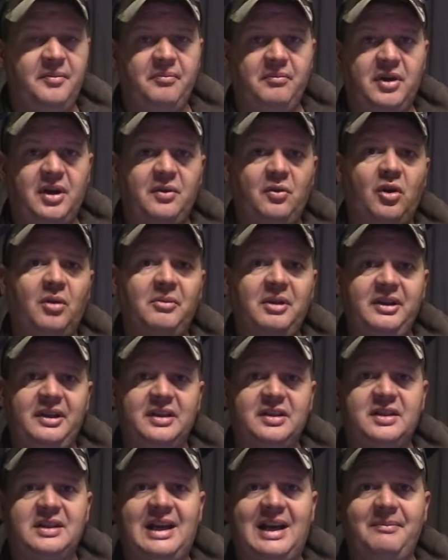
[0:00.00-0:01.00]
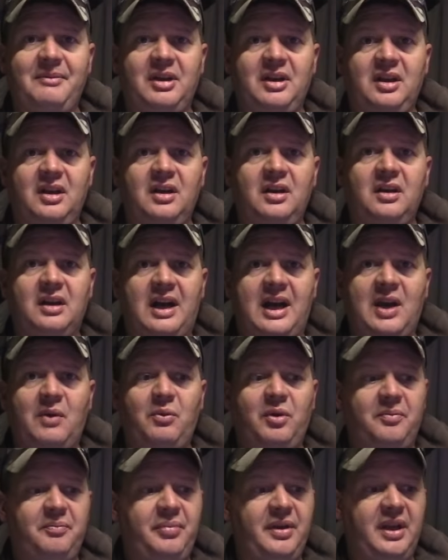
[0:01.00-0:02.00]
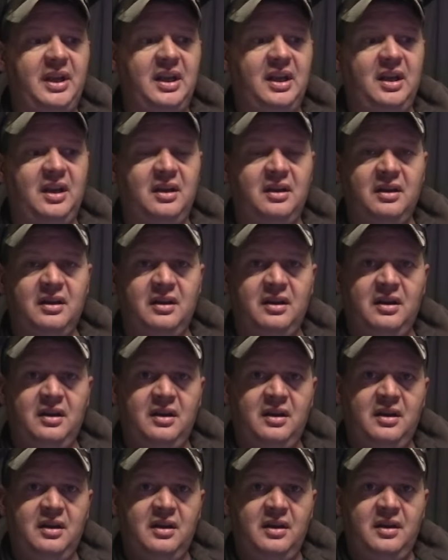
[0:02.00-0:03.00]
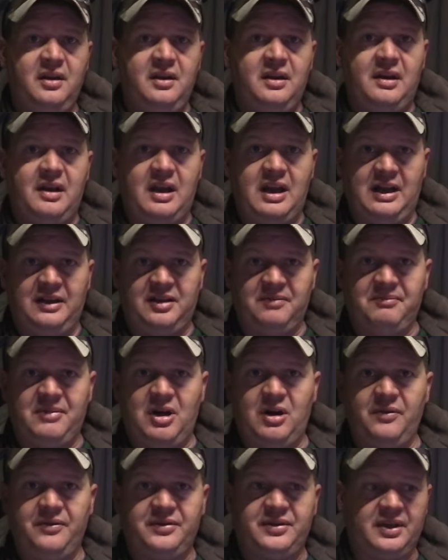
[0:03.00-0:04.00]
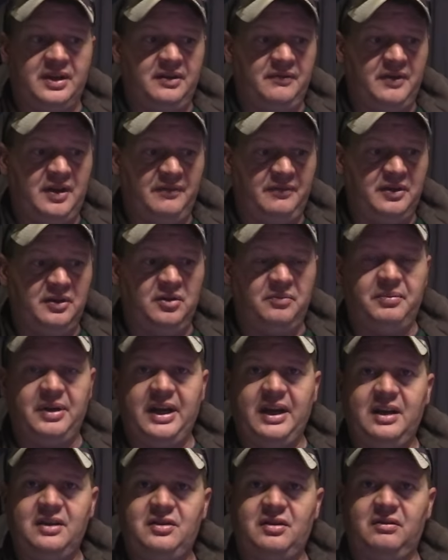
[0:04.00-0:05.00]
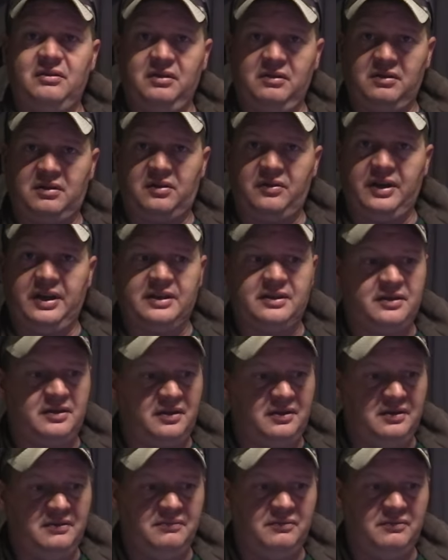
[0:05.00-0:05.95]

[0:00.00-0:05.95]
But normally this time of year, I would be at the mouths of, of little bays or little creeks or,